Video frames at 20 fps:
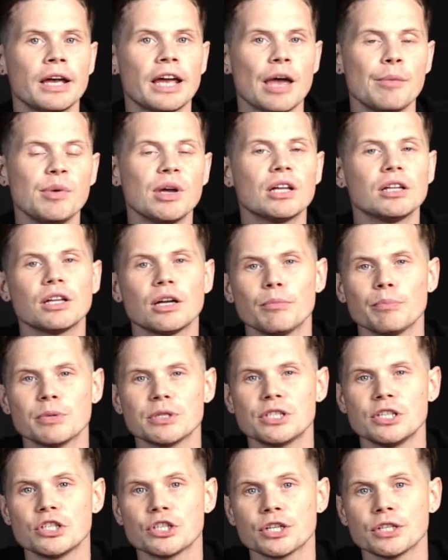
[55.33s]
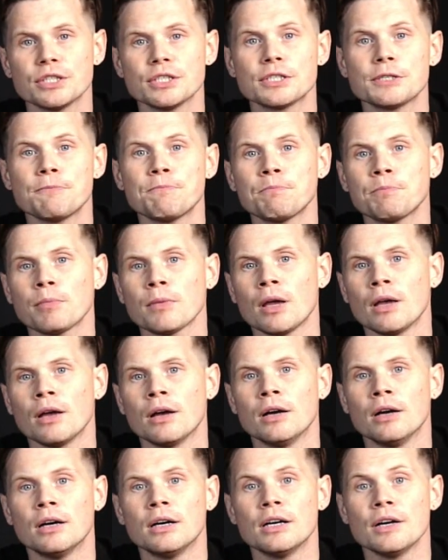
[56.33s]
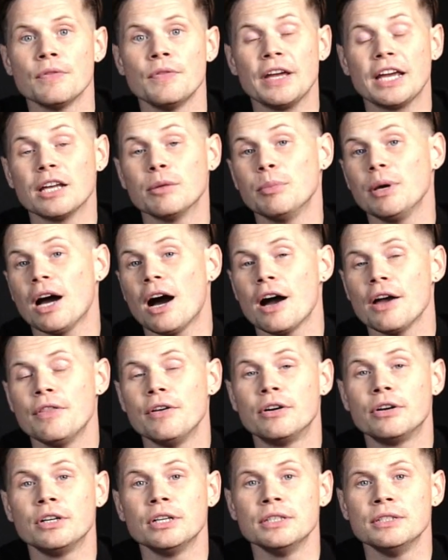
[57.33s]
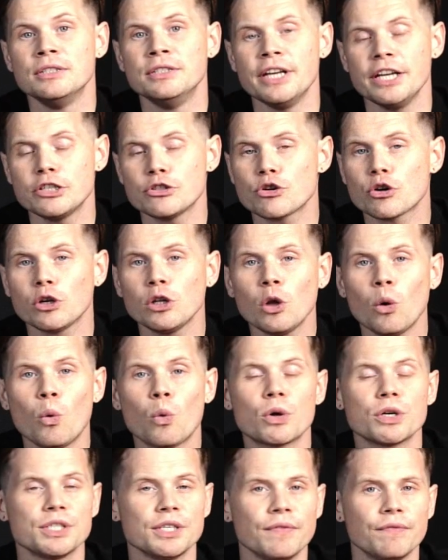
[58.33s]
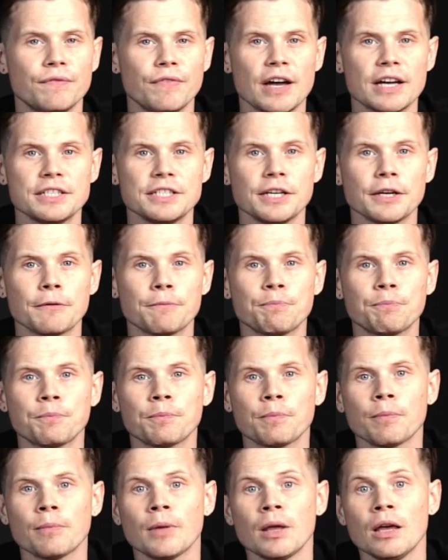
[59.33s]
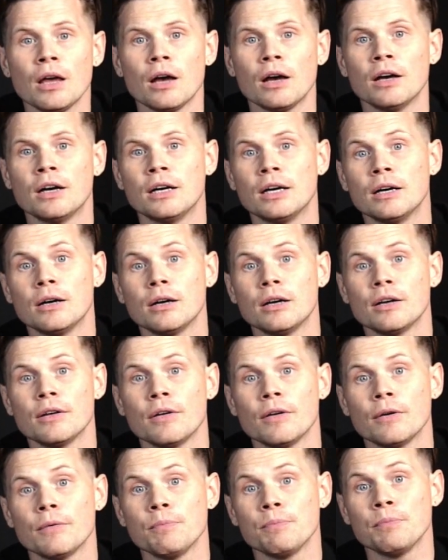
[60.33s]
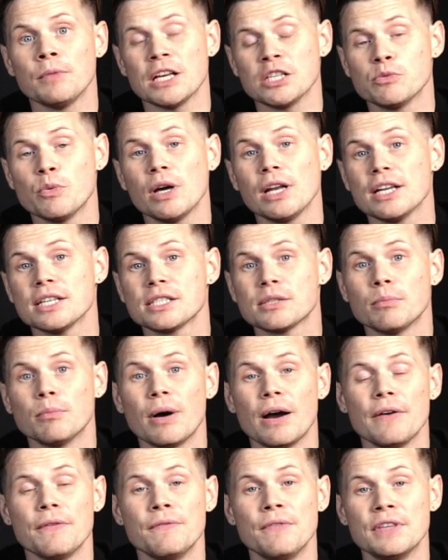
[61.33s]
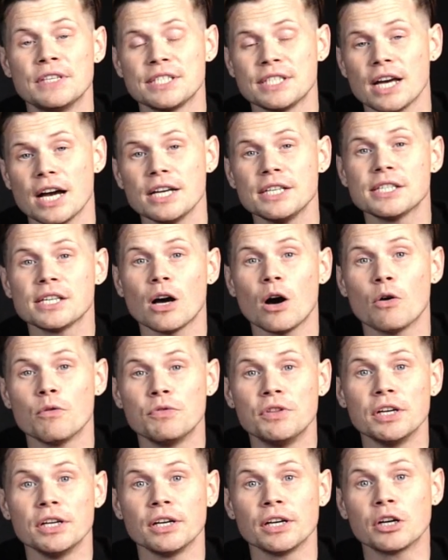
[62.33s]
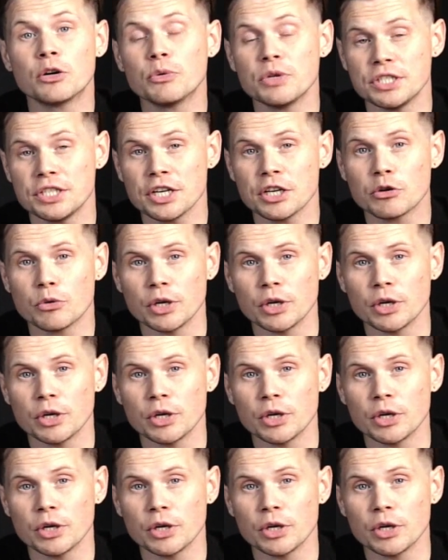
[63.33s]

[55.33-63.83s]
Chemical compositions, uh, they can be either natural or synthetic, um, as well as by the size of the grinding